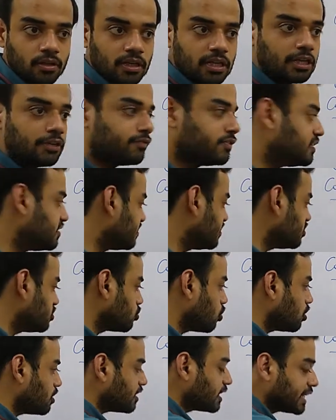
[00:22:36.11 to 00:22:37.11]
if this is
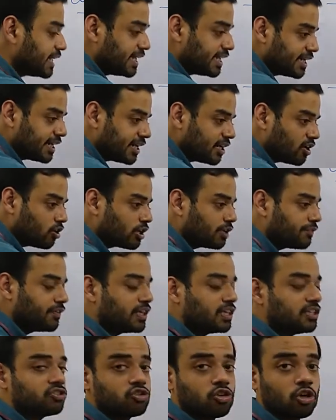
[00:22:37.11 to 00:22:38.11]
not treated or if
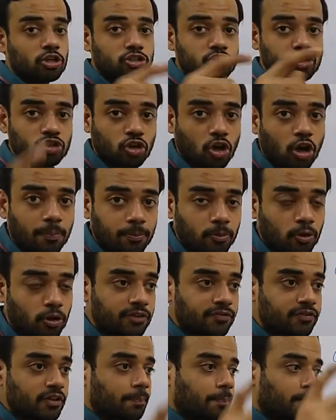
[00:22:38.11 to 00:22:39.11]
it is not stopped or
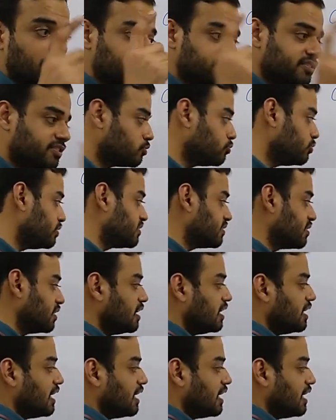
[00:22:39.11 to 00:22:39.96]
if the person who is